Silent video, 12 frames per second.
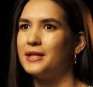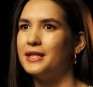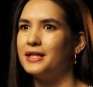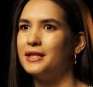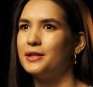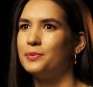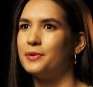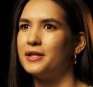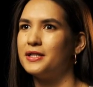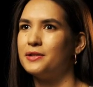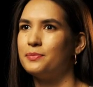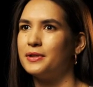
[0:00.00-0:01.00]
we
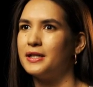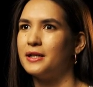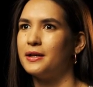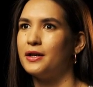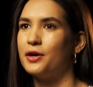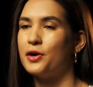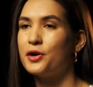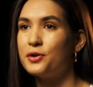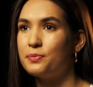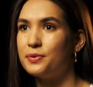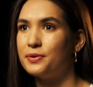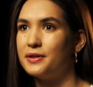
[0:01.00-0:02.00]
wanted to bring
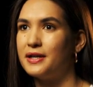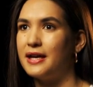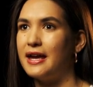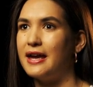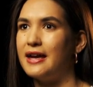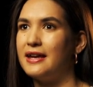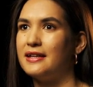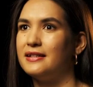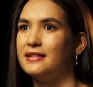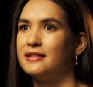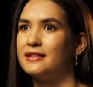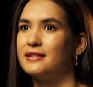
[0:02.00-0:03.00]
hope
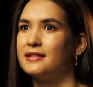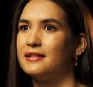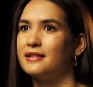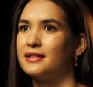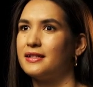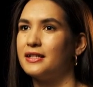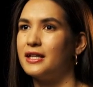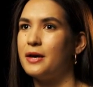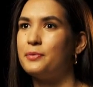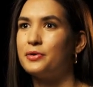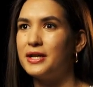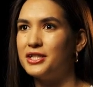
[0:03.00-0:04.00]
and
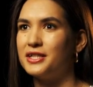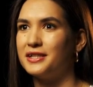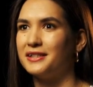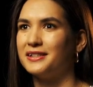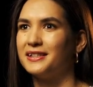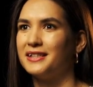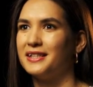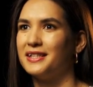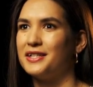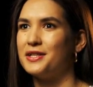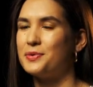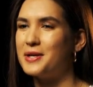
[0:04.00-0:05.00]
collaboration.
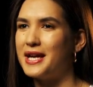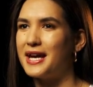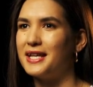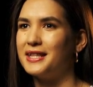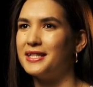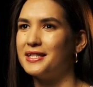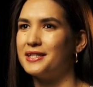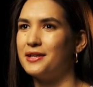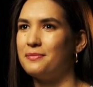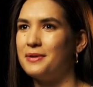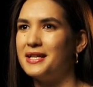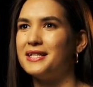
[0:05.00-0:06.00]
So we had this
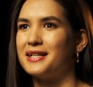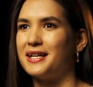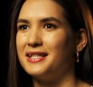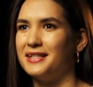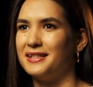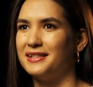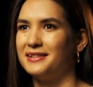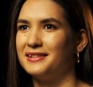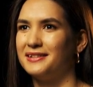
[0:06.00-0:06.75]
amazing idea.